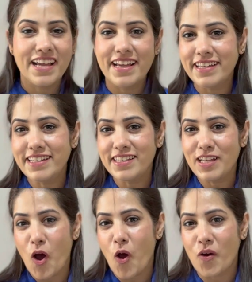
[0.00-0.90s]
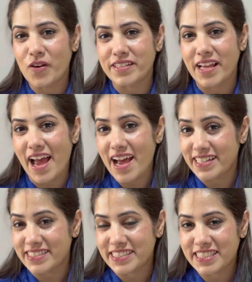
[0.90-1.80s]
In, on,
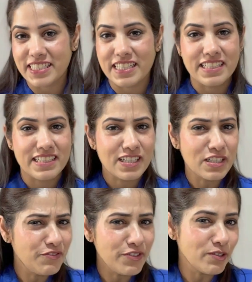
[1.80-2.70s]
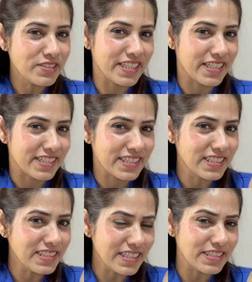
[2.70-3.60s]
at. Confusing,
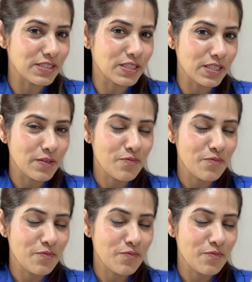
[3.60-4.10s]
isn't it?